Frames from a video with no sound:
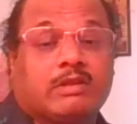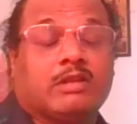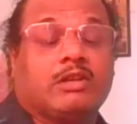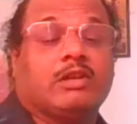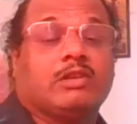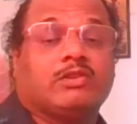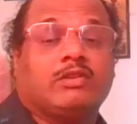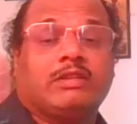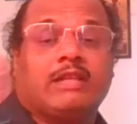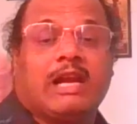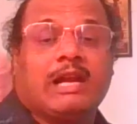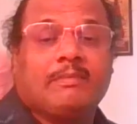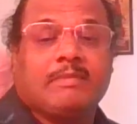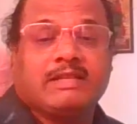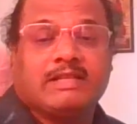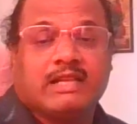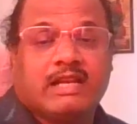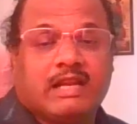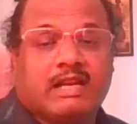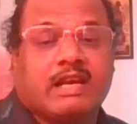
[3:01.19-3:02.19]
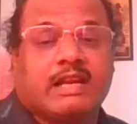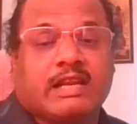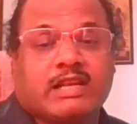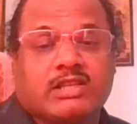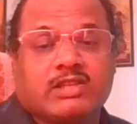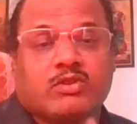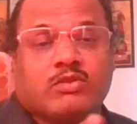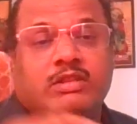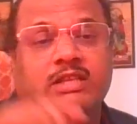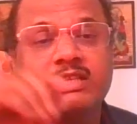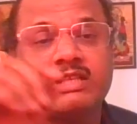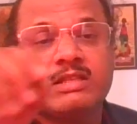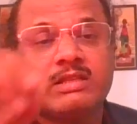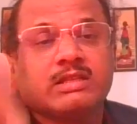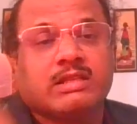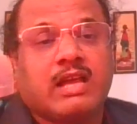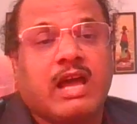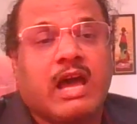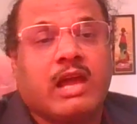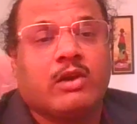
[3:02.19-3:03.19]
So that basically connects to this
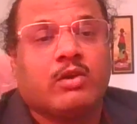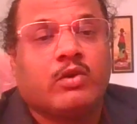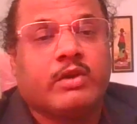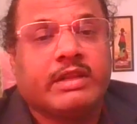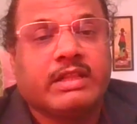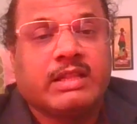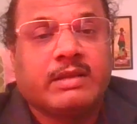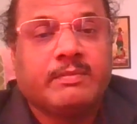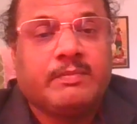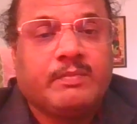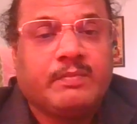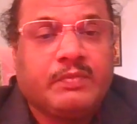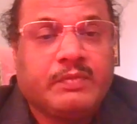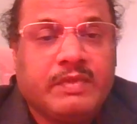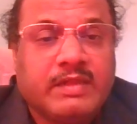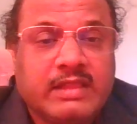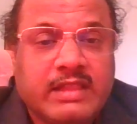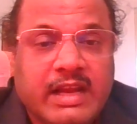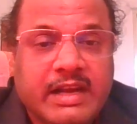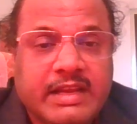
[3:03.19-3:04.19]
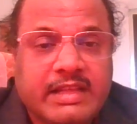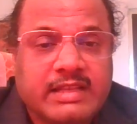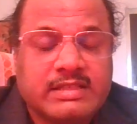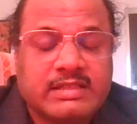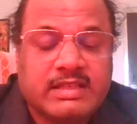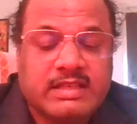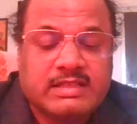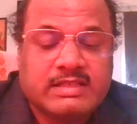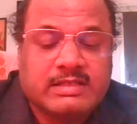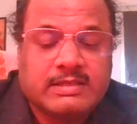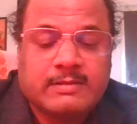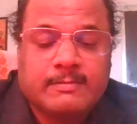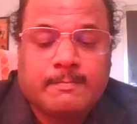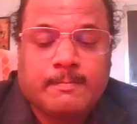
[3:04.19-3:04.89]
algorithm, that is this